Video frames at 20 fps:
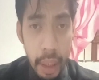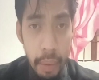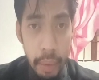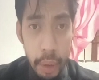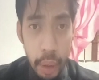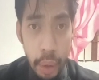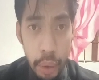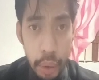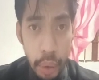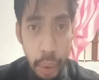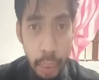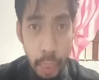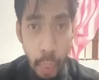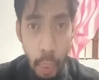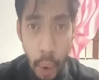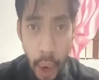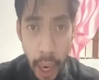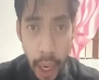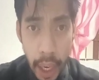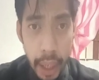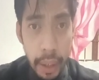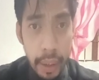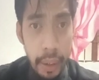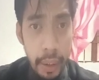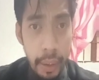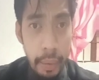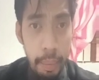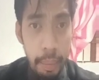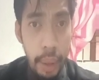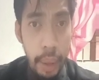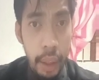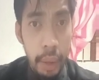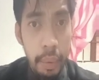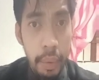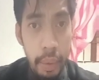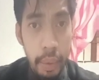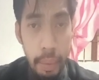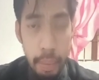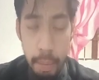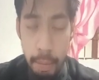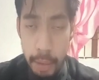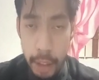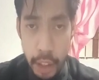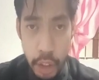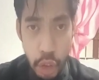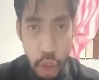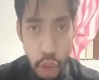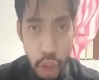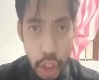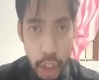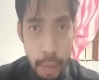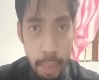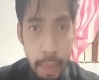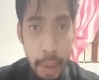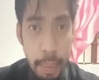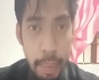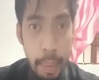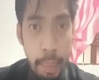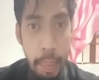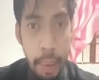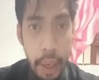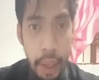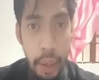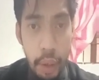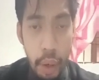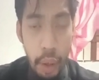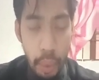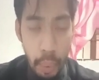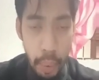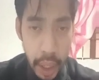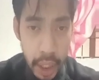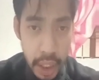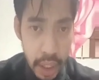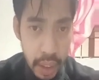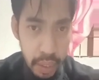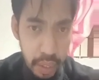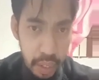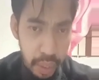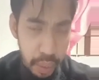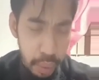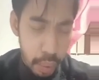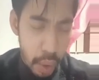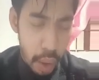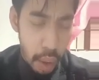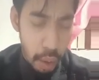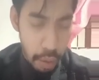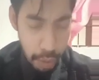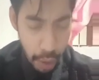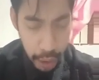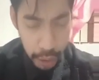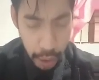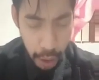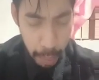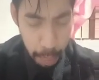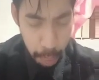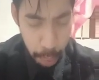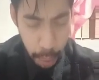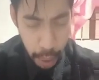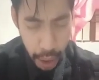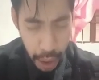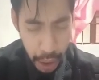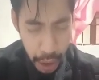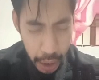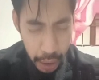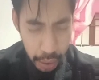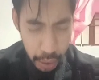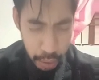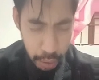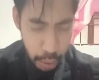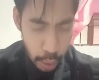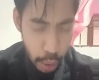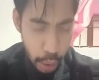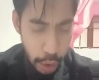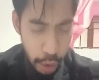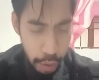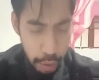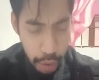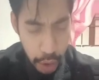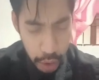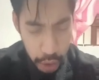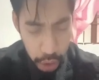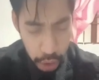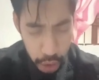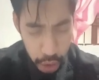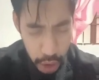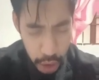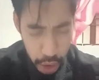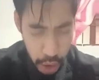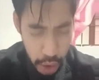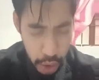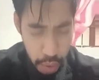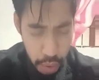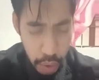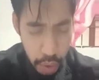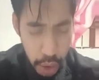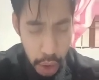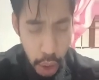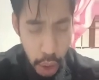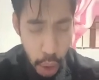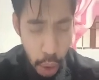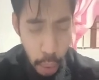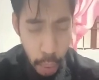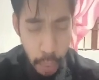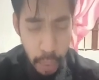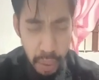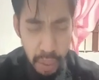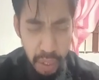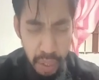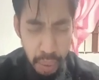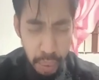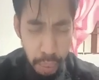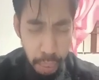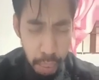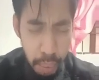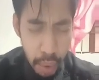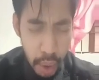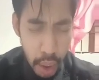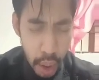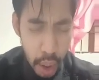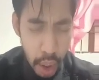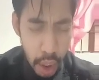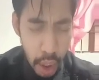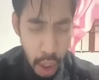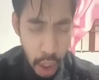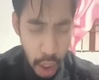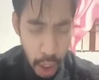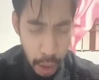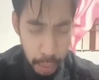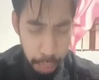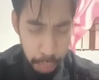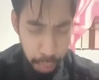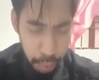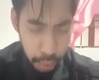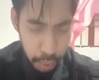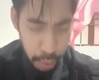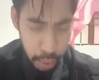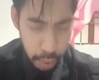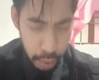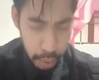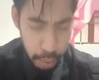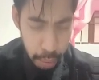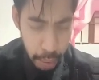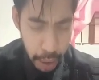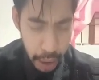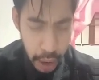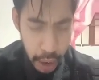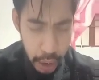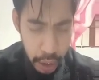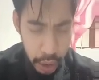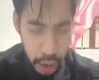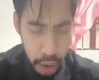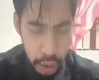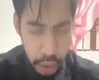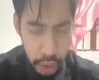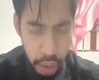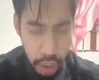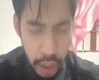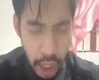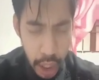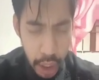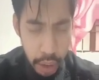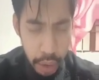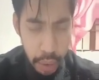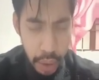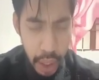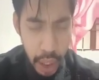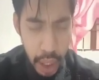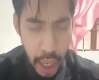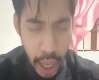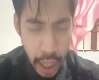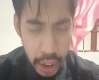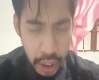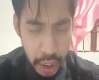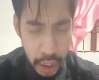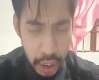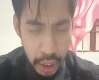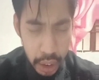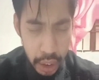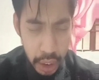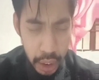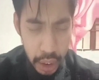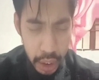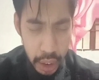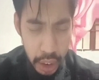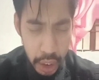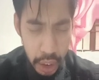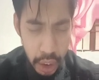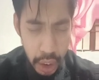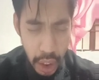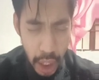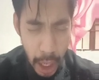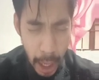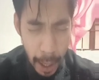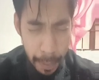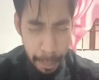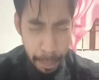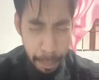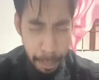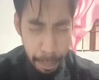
and we don't know when, but let's just be prepared always. Father, I pray for conviction in this video. Uh, make us understand and realize that, that this uh,